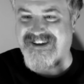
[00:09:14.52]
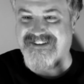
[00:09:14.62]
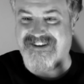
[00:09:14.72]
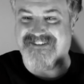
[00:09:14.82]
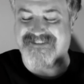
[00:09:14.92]

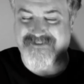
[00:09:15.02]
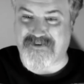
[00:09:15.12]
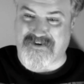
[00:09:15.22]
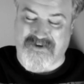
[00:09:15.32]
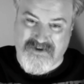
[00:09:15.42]
It's
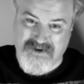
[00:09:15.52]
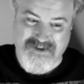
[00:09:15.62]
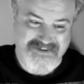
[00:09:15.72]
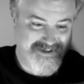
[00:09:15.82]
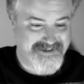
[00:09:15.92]
like,
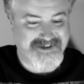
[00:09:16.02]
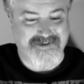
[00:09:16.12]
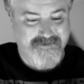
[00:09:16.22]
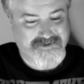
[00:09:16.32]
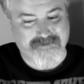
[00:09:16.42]
then
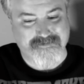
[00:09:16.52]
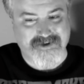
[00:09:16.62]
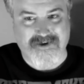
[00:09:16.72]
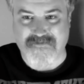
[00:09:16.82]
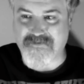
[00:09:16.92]
comes
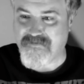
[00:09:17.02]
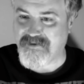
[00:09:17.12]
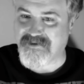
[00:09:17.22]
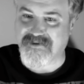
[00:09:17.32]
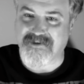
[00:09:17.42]
off of
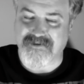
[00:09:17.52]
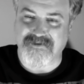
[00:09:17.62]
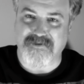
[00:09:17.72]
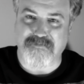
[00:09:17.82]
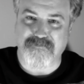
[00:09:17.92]
its
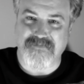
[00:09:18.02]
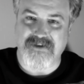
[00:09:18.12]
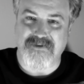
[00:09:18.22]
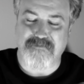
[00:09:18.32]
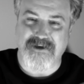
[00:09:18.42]
little
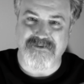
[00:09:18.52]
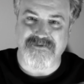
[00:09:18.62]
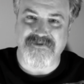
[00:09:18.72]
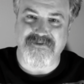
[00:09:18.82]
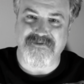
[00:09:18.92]

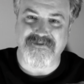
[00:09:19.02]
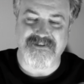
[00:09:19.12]
pedestal